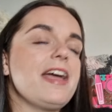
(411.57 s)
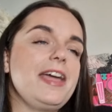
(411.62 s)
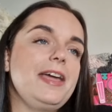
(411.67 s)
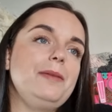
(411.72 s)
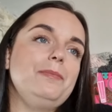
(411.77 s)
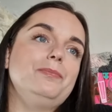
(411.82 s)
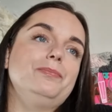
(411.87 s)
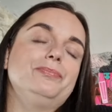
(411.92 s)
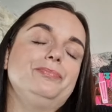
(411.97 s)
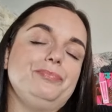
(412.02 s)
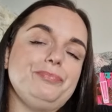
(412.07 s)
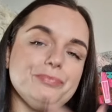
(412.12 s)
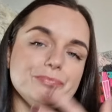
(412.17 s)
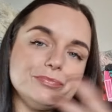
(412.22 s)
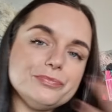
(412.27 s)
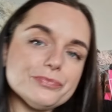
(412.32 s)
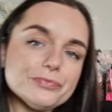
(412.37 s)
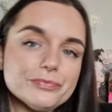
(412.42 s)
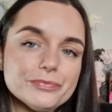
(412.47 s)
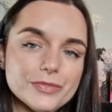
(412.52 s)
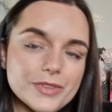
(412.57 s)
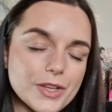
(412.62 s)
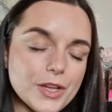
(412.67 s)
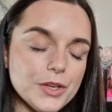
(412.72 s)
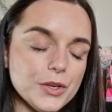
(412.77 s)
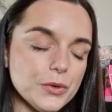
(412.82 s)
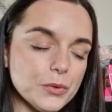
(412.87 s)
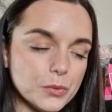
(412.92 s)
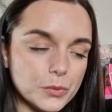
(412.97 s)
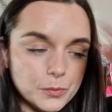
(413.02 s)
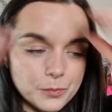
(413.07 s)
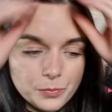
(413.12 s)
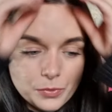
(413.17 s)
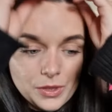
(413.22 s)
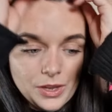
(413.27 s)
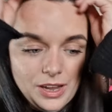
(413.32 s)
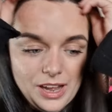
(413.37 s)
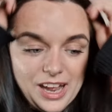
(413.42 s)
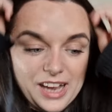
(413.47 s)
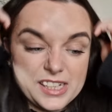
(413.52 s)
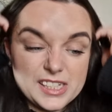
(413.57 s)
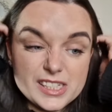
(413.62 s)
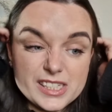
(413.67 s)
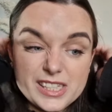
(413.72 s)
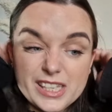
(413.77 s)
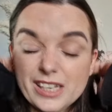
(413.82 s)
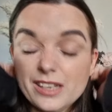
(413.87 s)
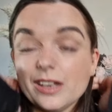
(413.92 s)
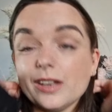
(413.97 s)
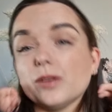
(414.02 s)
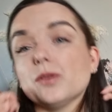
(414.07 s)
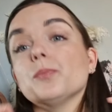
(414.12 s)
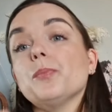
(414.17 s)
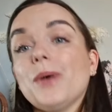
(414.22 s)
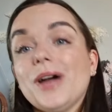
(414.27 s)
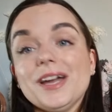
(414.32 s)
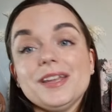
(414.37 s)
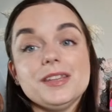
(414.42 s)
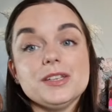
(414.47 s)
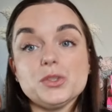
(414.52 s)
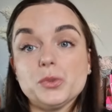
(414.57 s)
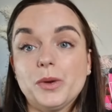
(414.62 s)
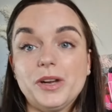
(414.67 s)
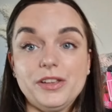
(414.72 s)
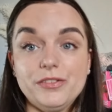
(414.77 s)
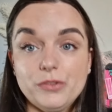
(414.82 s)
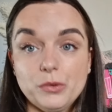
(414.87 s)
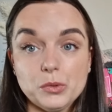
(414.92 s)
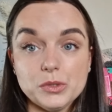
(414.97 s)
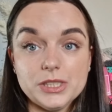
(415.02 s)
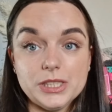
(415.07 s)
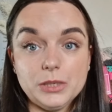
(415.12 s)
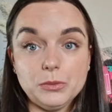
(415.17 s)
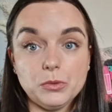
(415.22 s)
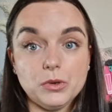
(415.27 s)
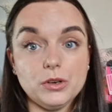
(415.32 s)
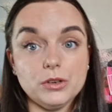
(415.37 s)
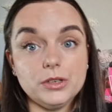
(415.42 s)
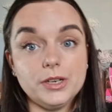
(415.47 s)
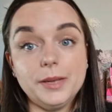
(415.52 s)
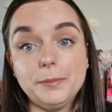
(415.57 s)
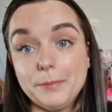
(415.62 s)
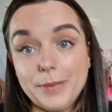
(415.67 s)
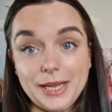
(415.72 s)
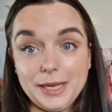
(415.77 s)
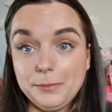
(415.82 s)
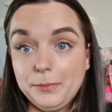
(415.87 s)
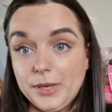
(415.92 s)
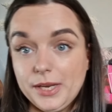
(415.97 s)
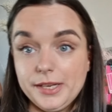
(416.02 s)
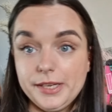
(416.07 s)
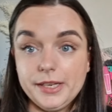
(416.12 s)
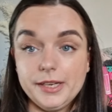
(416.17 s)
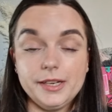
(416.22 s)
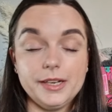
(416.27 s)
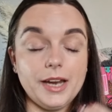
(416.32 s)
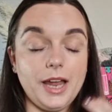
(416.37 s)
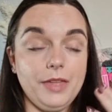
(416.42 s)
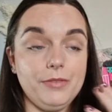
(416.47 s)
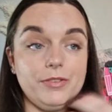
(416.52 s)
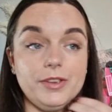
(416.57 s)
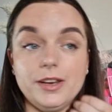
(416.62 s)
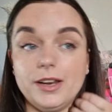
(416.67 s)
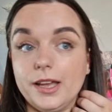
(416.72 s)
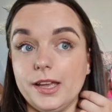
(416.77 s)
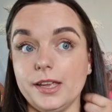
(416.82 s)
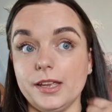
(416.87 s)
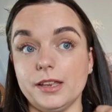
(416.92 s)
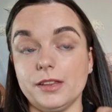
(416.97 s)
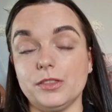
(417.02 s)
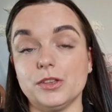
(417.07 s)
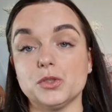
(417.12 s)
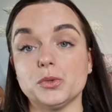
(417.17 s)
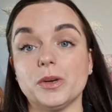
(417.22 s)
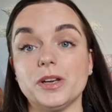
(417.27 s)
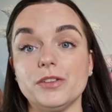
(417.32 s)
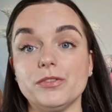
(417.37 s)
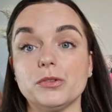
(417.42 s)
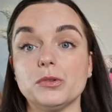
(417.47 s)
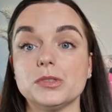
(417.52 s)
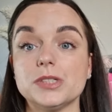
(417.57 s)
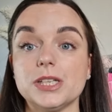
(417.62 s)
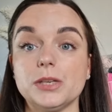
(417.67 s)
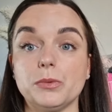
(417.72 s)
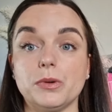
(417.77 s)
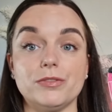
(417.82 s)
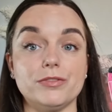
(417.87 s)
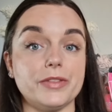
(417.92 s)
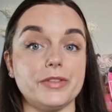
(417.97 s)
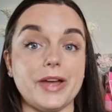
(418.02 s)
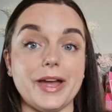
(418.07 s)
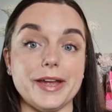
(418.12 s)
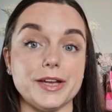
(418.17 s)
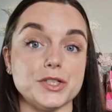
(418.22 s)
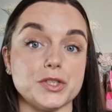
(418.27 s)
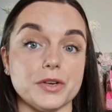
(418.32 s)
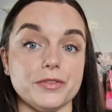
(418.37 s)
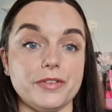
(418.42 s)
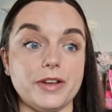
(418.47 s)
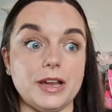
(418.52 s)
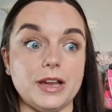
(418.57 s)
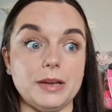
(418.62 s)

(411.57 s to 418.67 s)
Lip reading: You know, I just think buy the 24 day one, in my opinion. I feel like the 24 day one, for that extra